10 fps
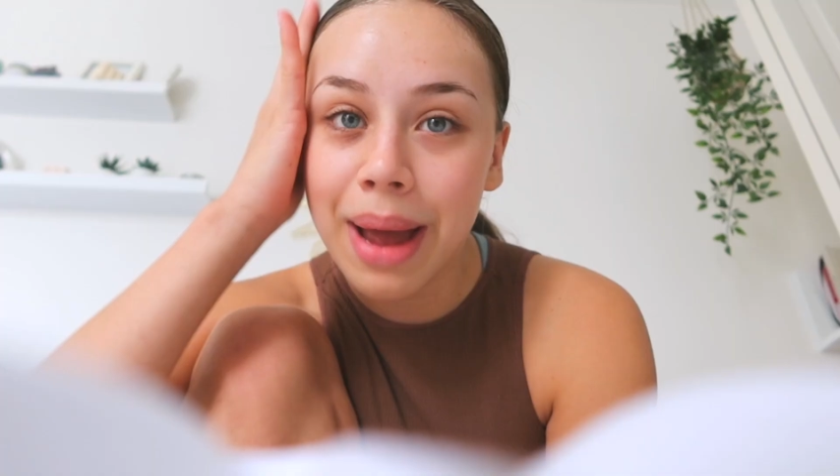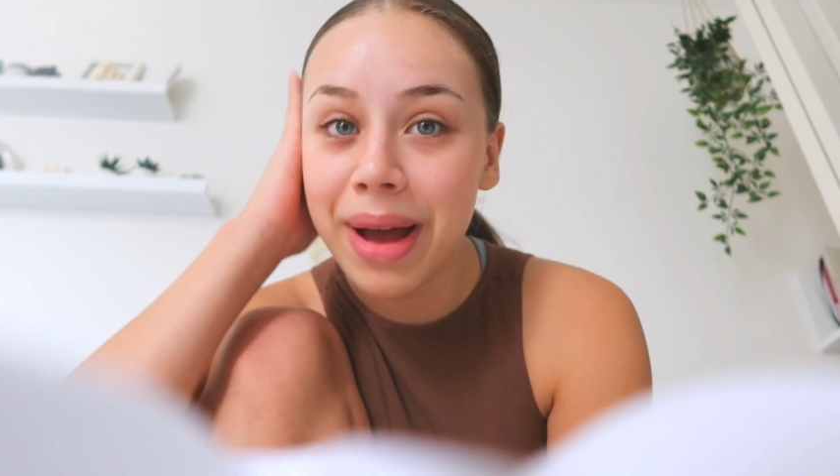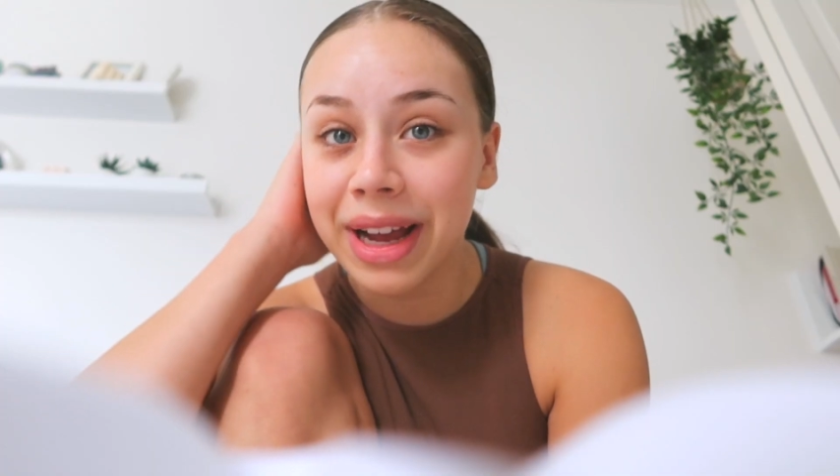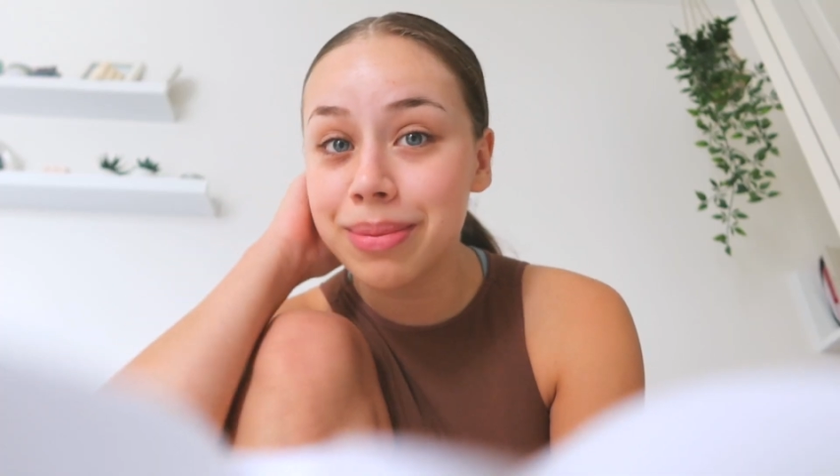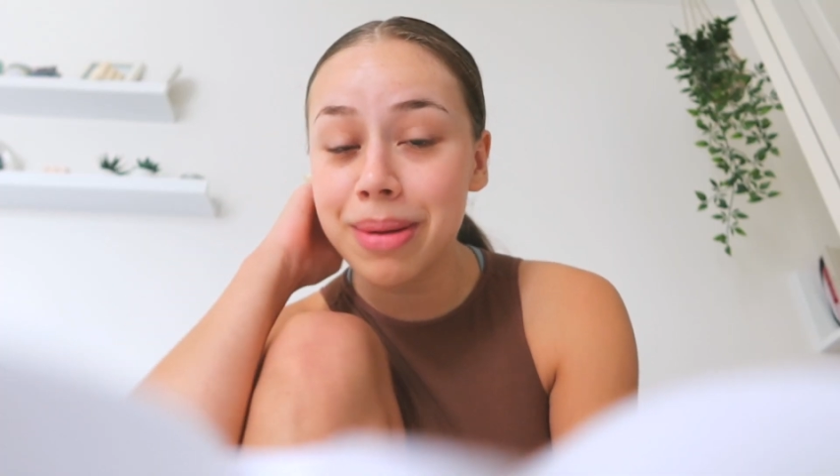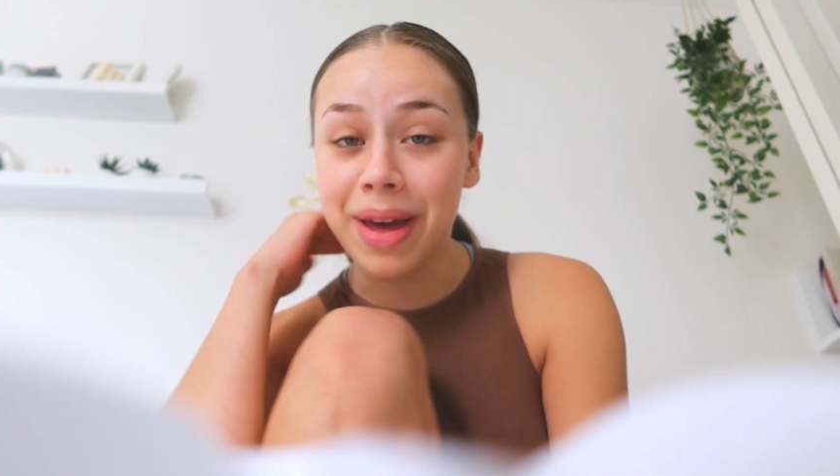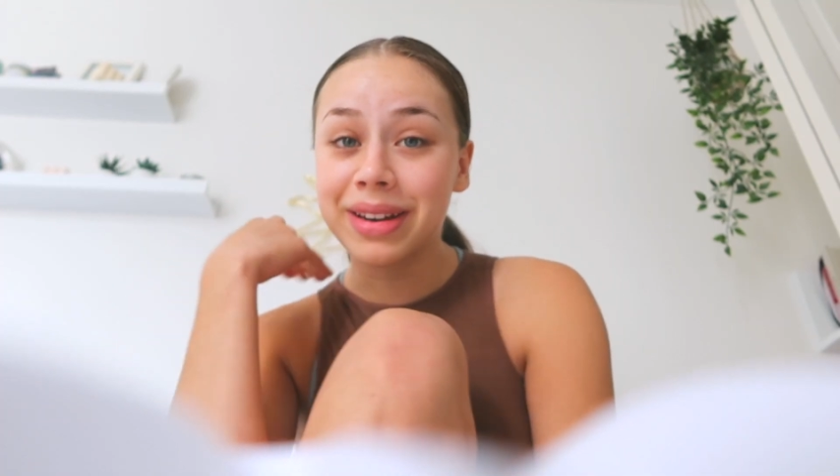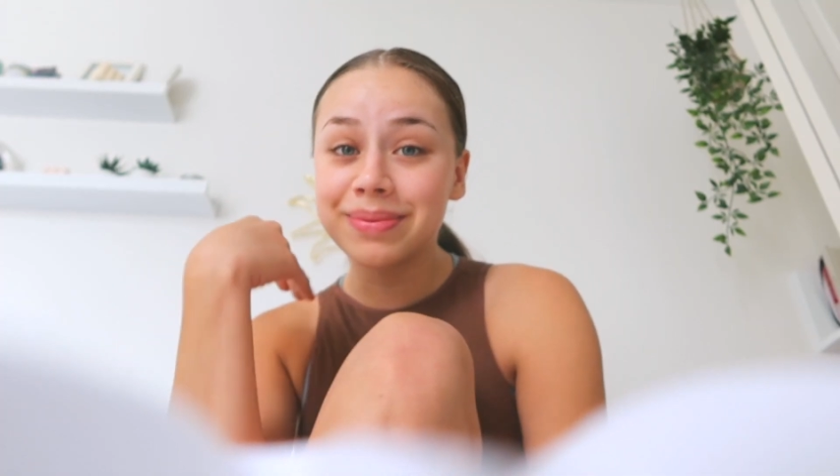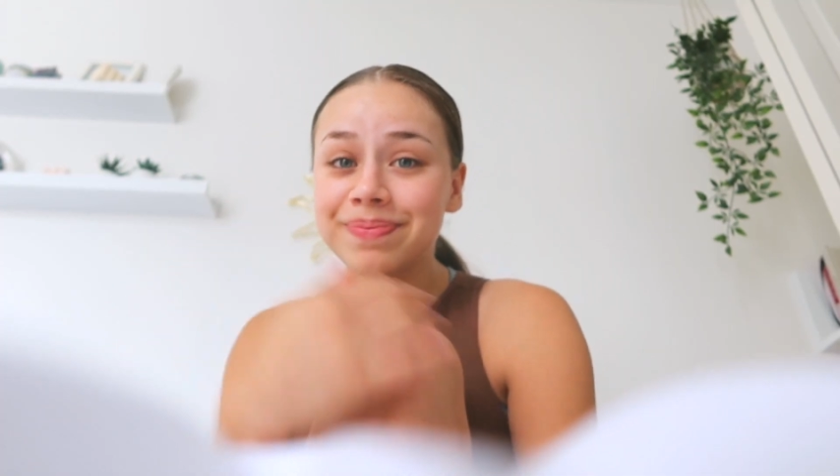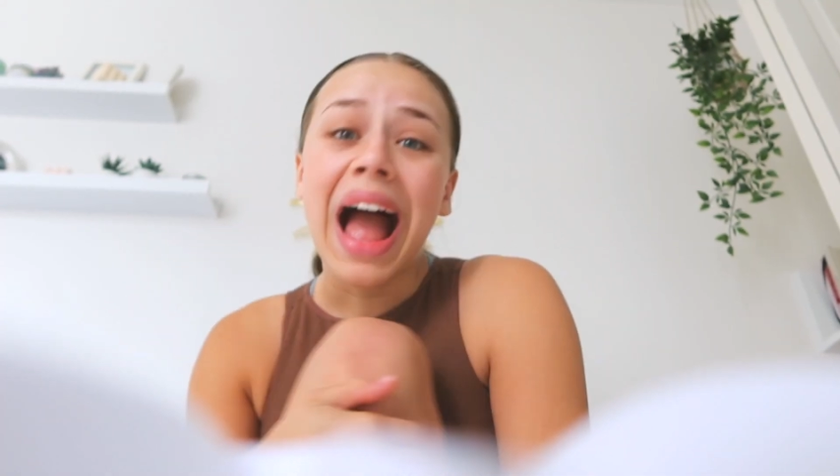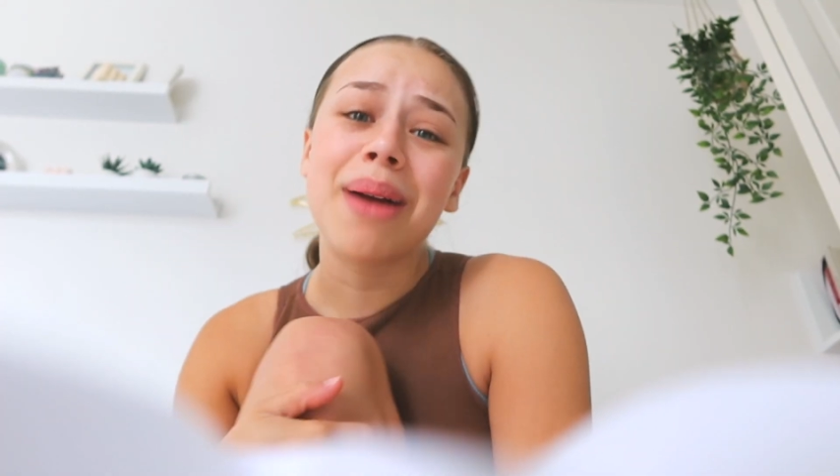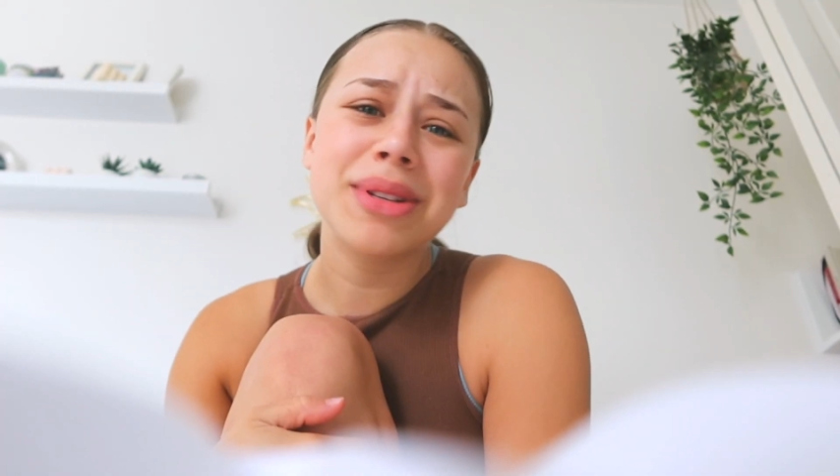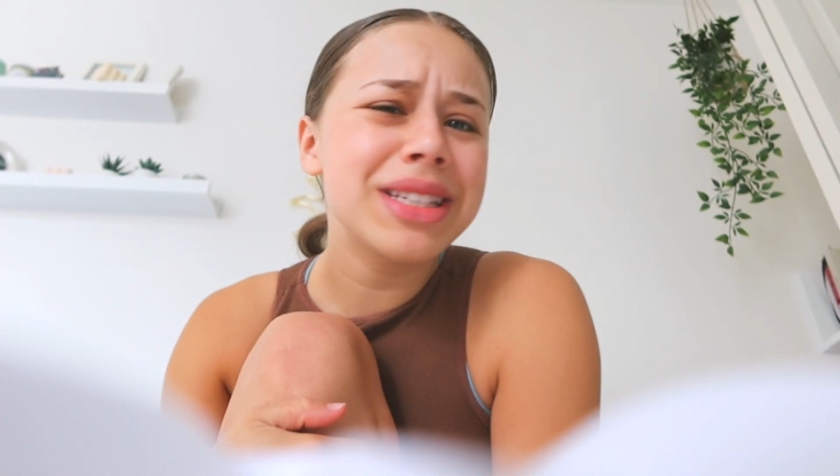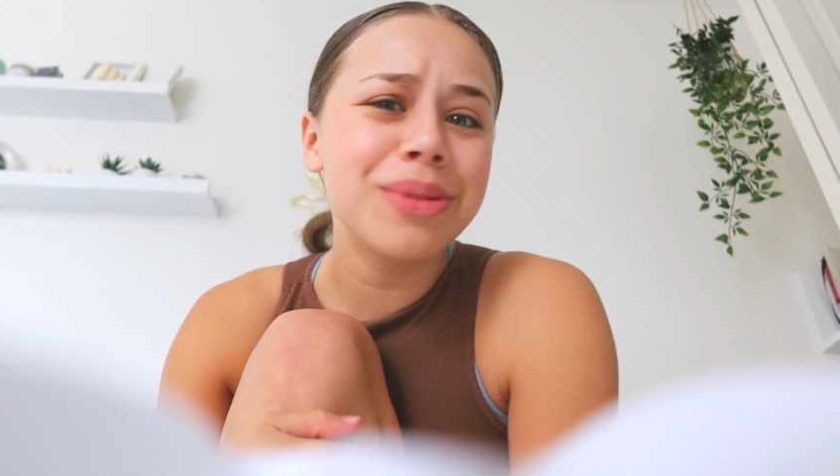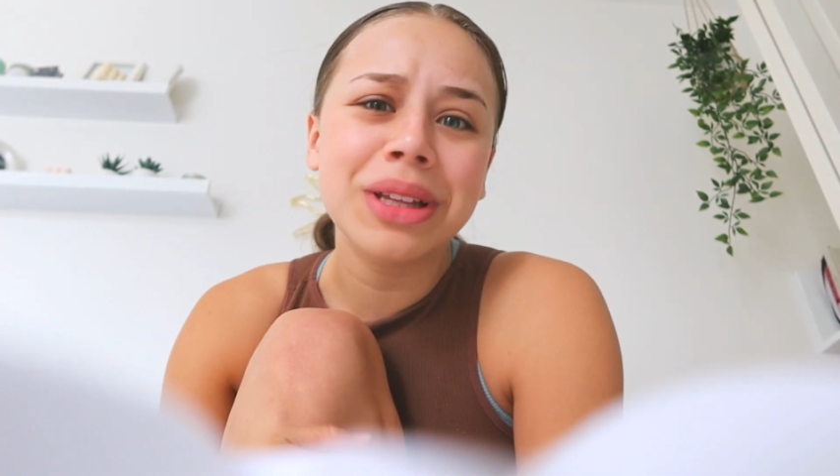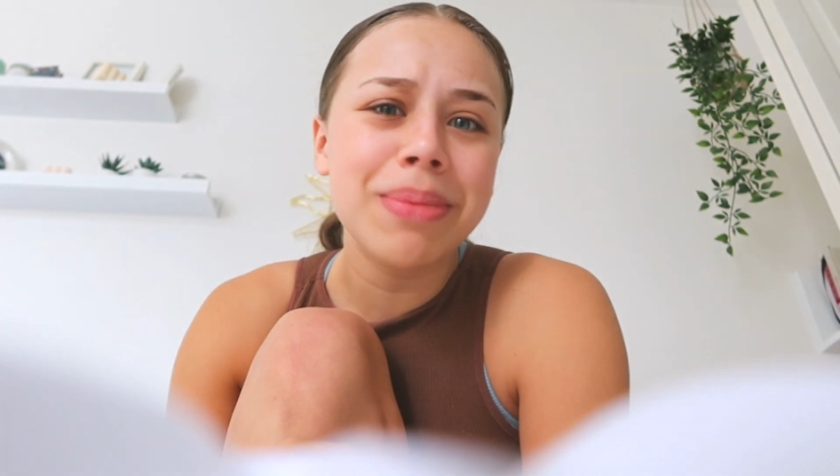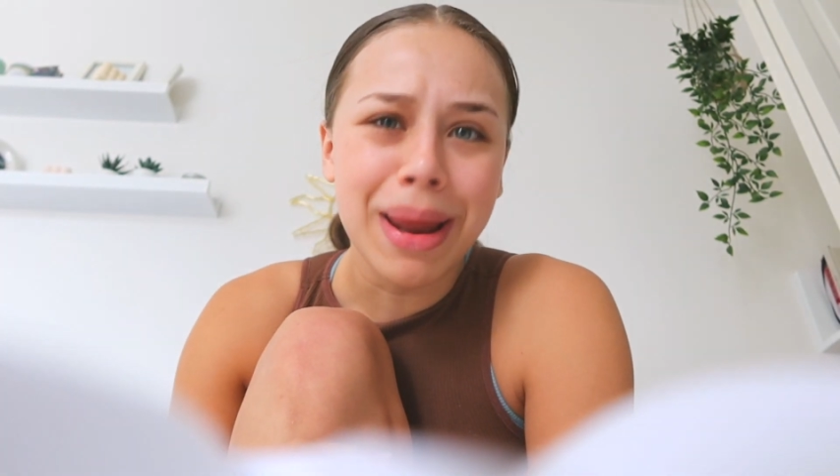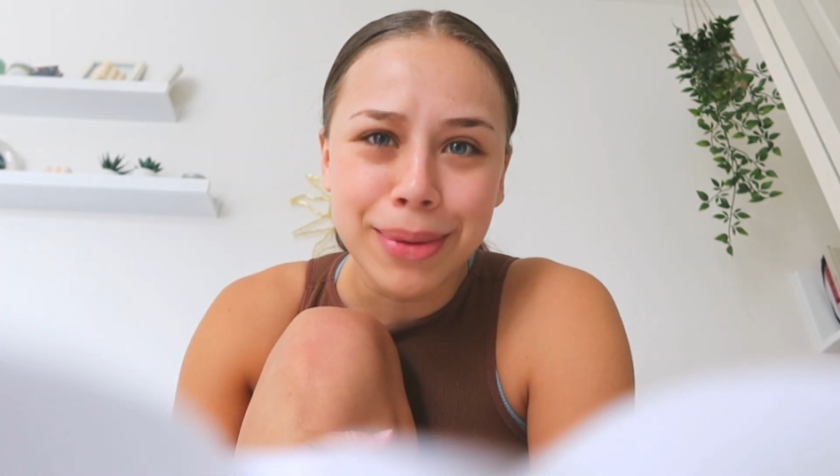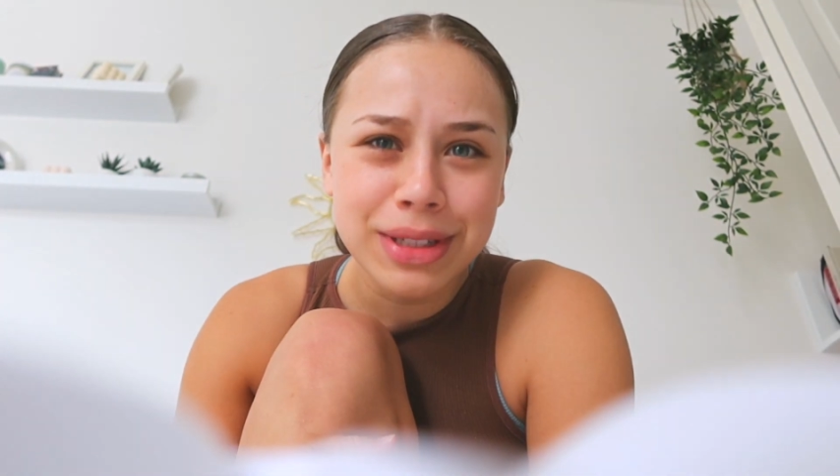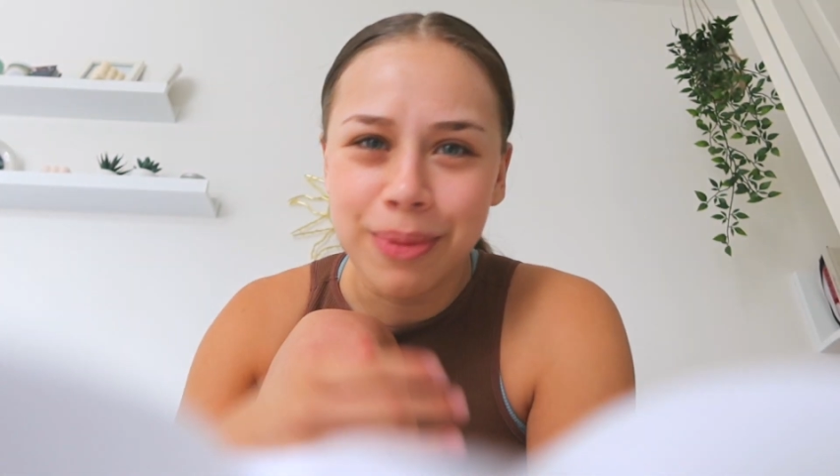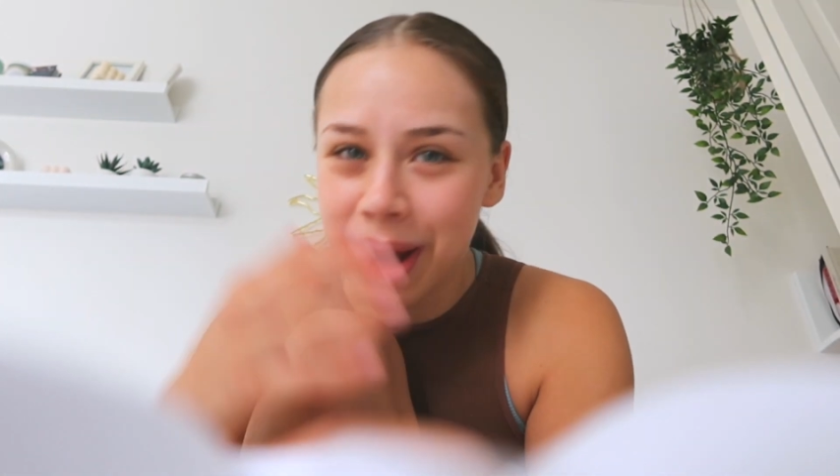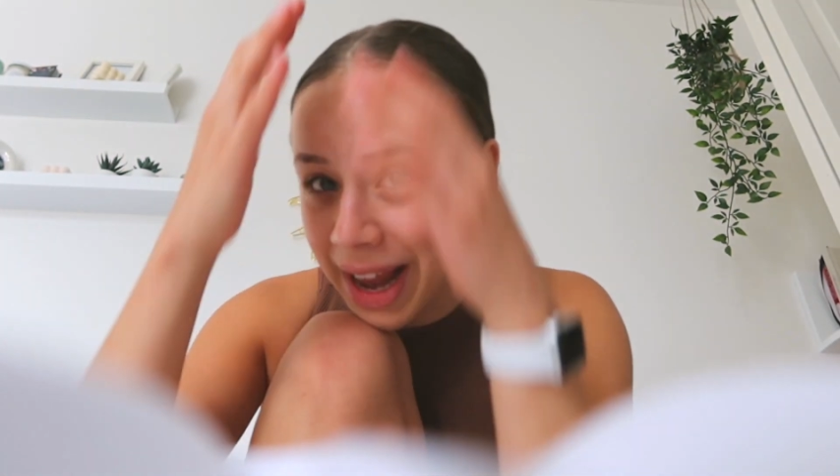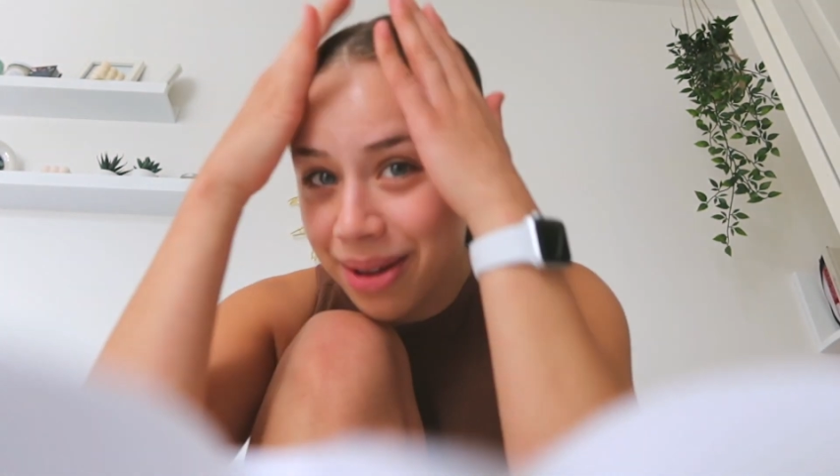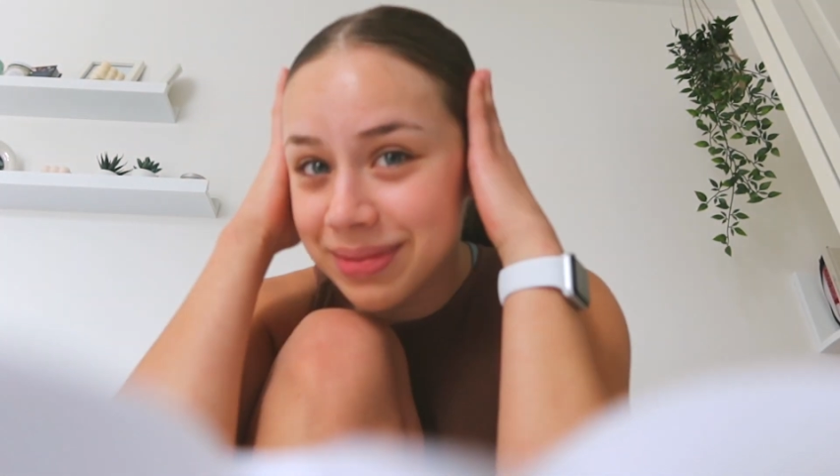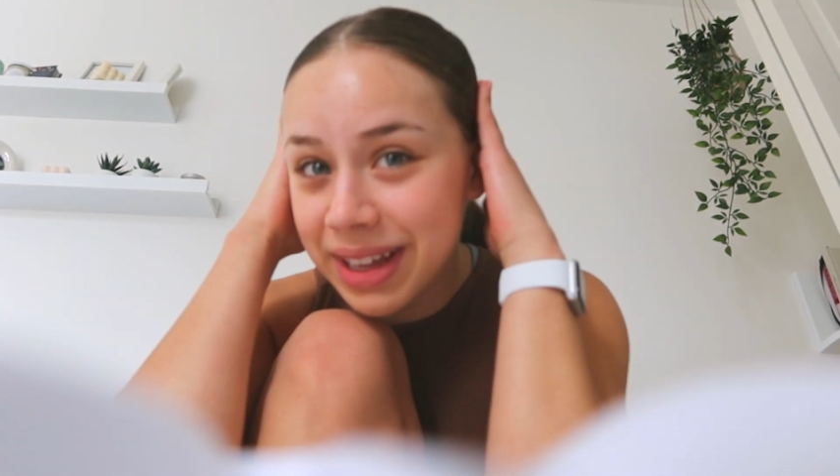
I'm back in my bed. I'm just in a really bad mood right now.